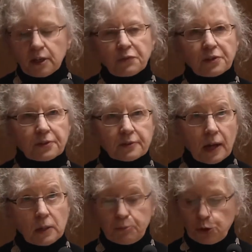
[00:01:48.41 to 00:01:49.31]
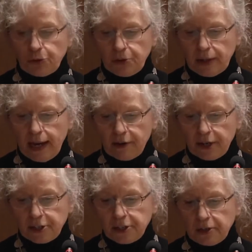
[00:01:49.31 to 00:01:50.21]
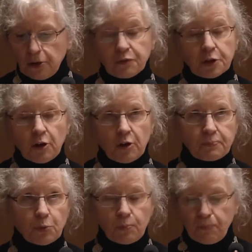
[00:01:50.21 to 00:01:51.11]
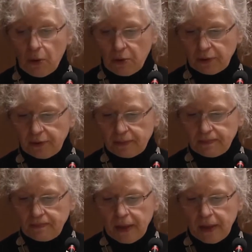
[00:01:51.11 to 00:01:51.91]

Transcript: of the sculptural character of the cardboard box,